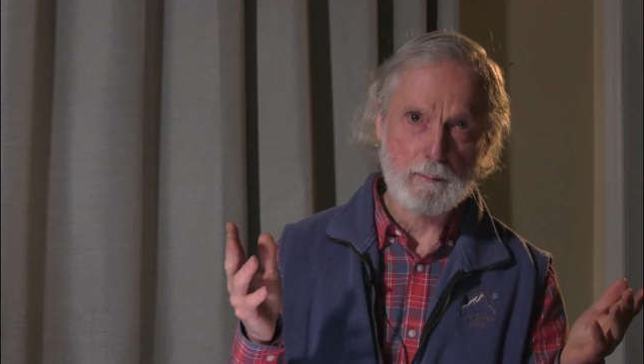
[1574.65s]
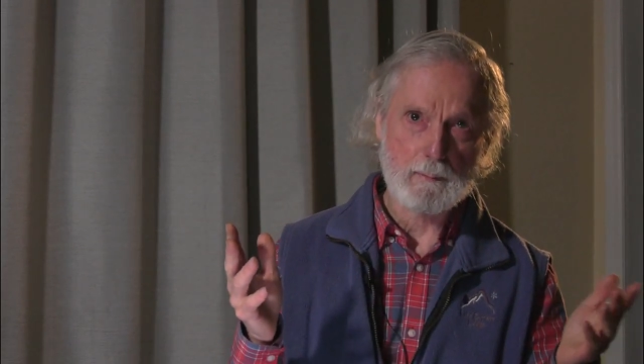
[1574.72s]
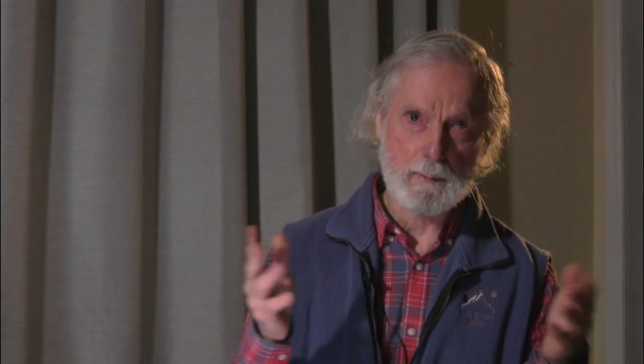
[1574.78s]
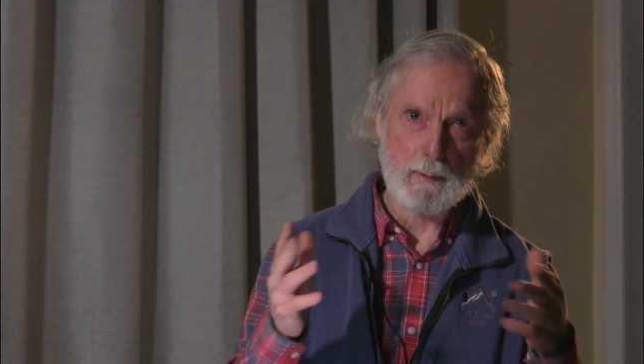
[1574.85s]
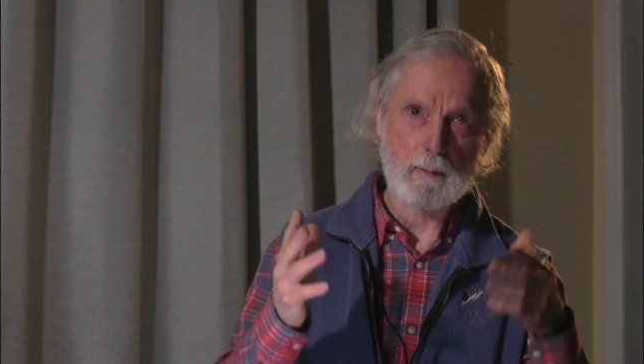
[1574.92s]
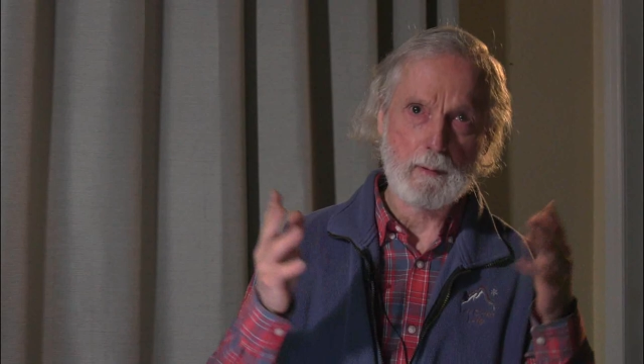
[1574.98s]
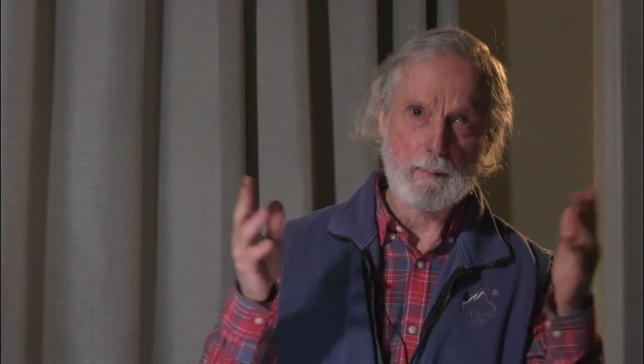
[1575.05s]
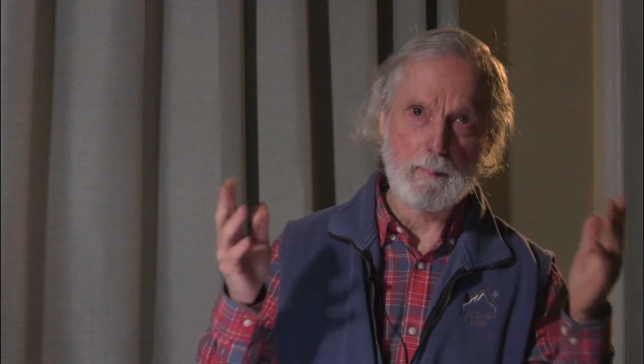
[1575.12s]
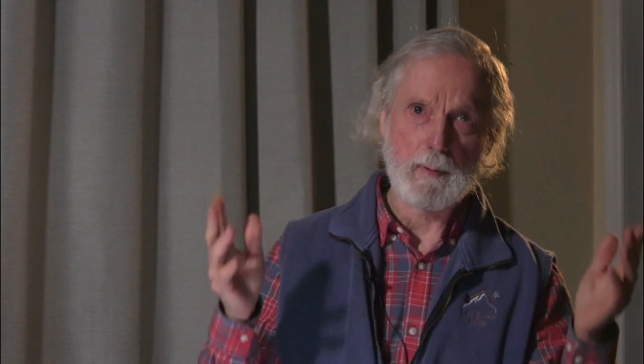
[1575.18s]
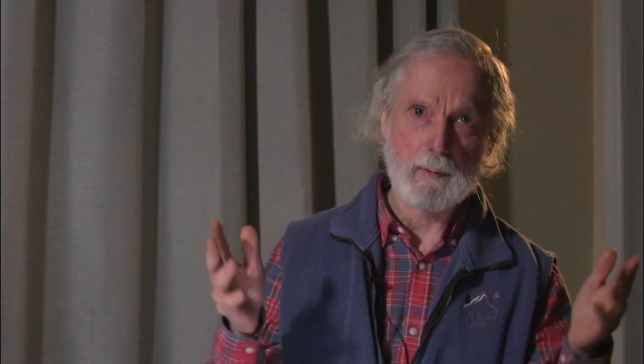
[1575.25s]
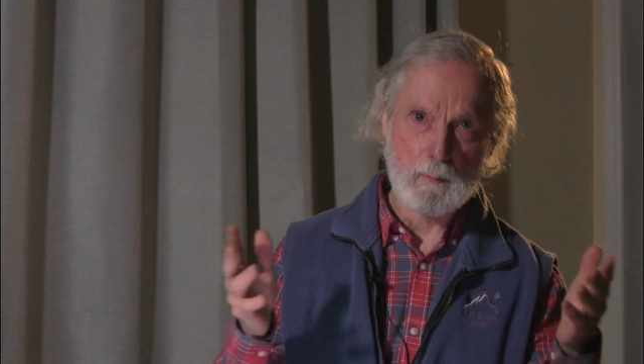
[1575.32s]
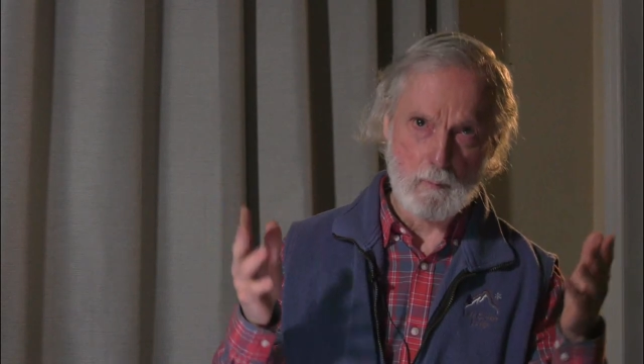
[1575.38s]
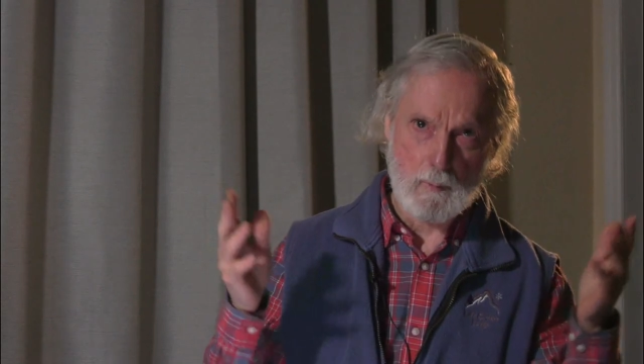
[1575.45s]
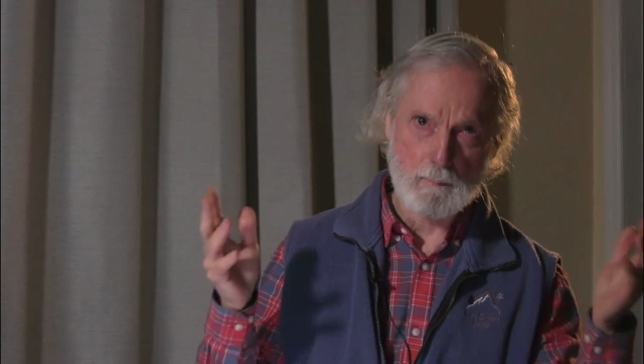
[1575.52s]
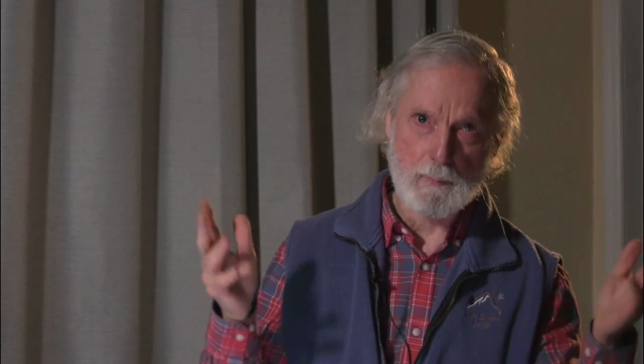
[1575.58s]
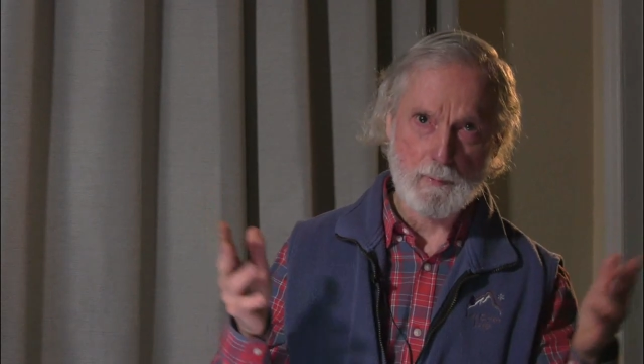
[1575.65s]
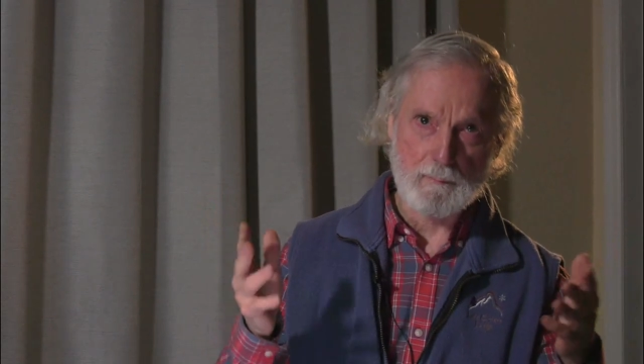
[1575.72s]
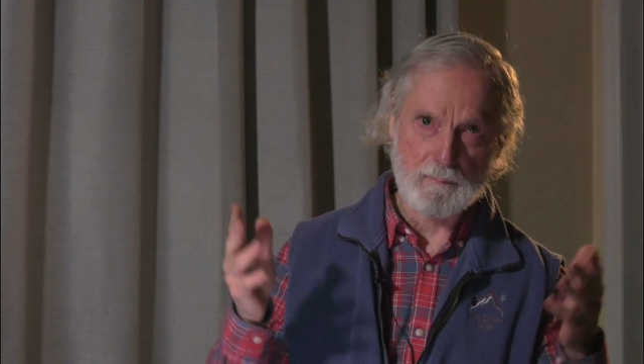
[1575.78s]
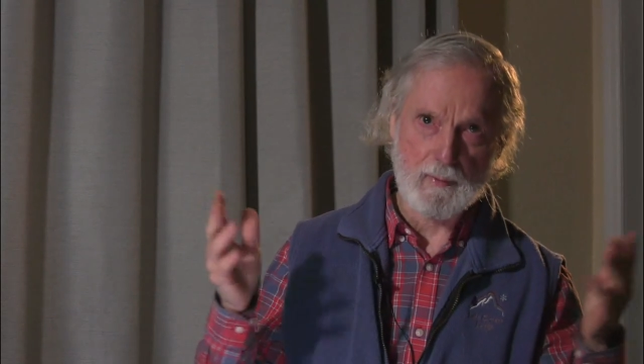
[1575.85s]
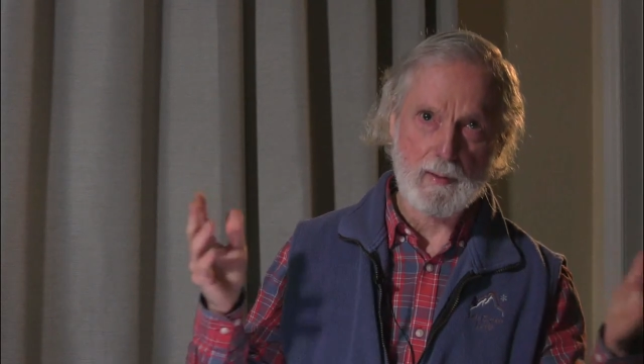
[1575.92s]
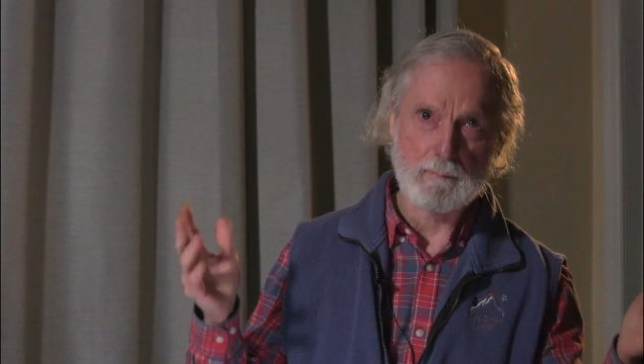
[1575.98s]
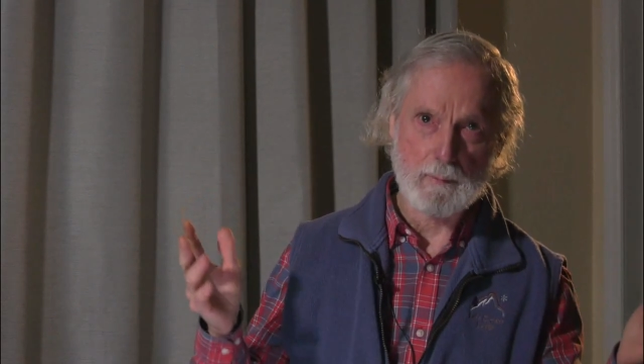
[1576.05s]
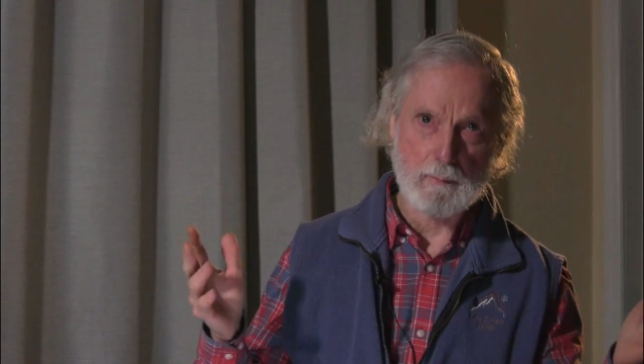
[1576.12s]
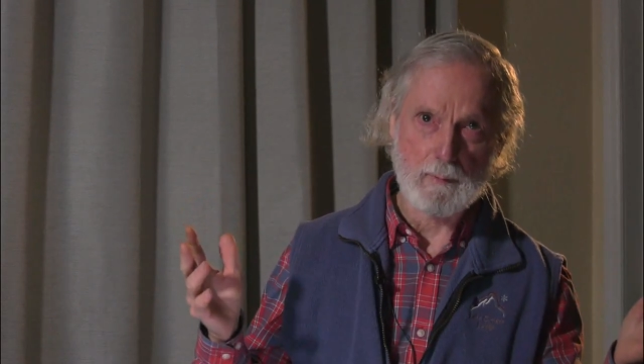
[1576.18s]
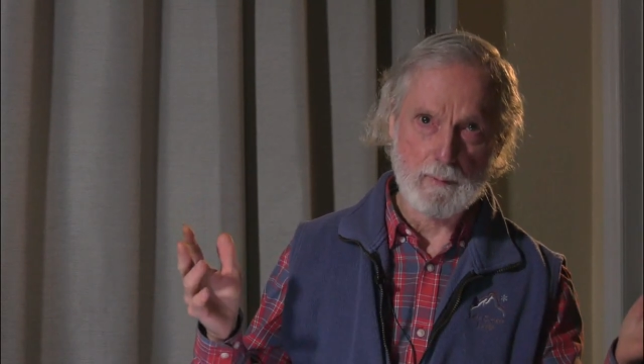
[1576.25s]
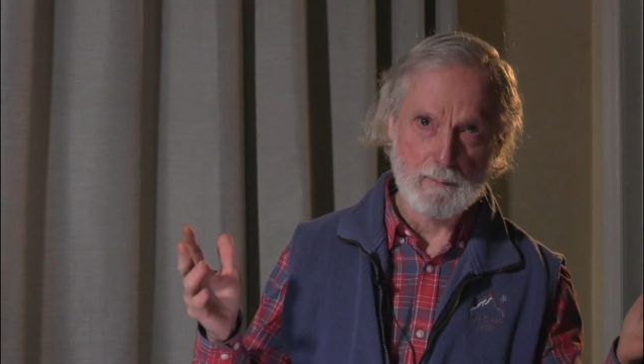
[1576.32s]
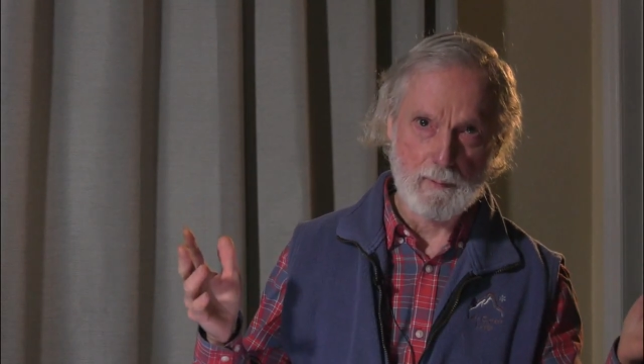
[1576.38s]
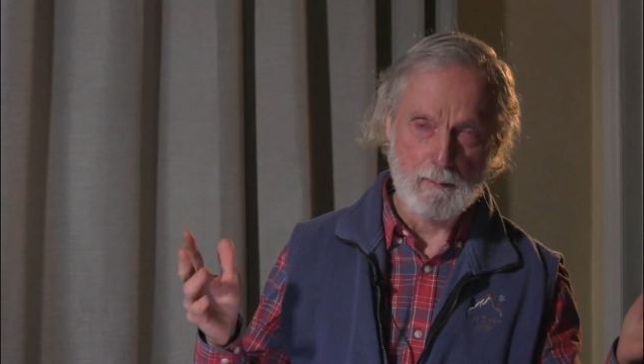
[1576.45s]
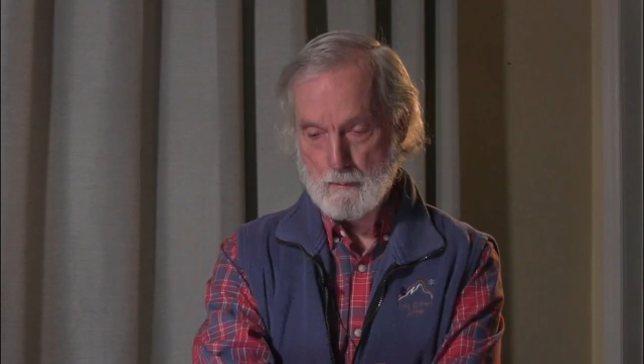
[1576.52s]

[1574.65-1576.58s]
still limit to 1.5 degrees C.